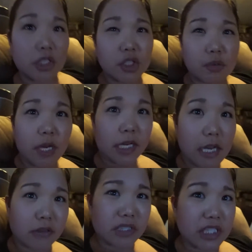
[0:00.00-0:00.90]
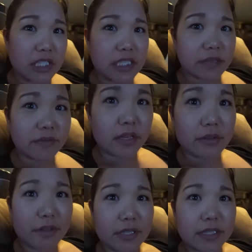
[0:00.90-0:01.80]
trek out to the sunflower
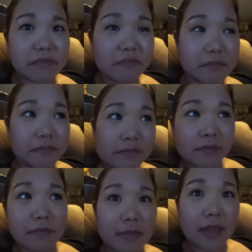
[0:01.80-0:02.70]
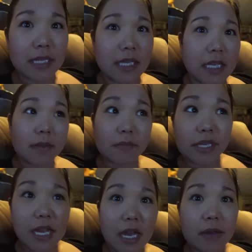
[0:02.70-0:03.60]
field.
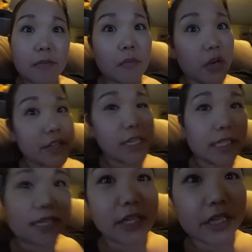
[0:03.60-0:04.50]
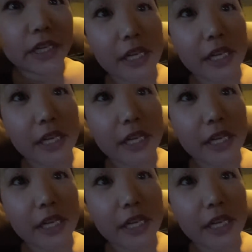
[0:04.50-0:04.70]
But yeah, more of that later.